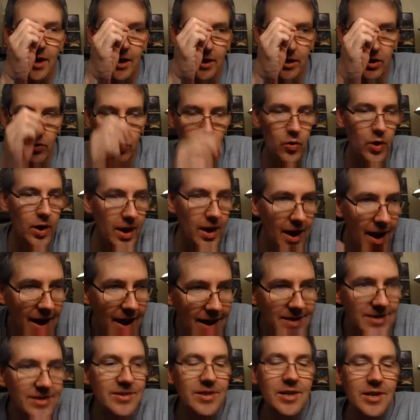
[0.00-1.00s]
You know,
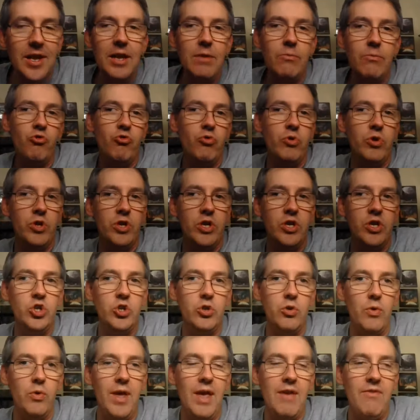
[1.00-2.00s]
hence the name
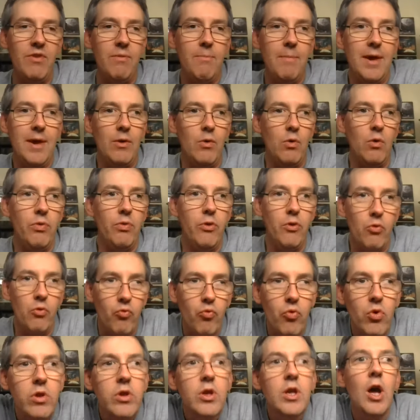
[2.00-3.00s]
traditional heavy metal. They're
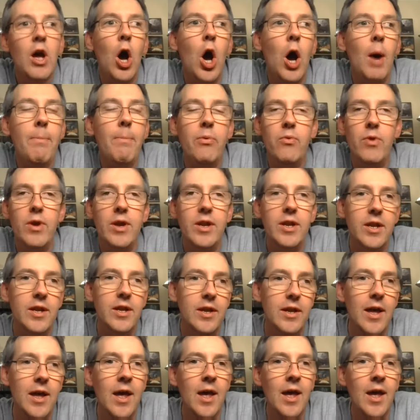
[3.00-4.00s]
really
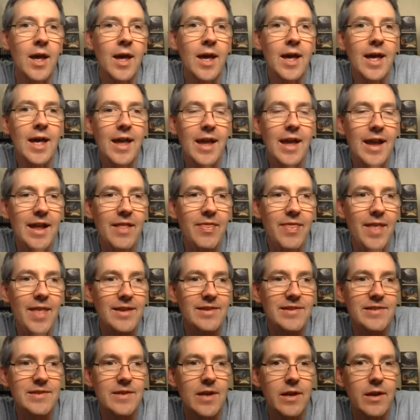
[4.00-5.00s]
operating in
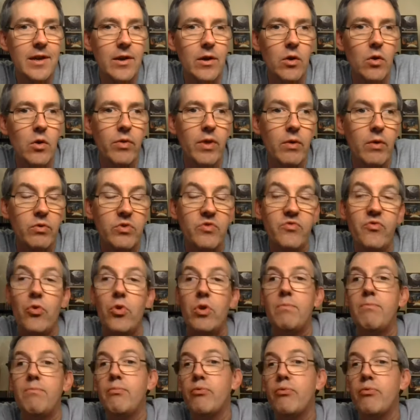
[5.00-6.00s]
that style that was very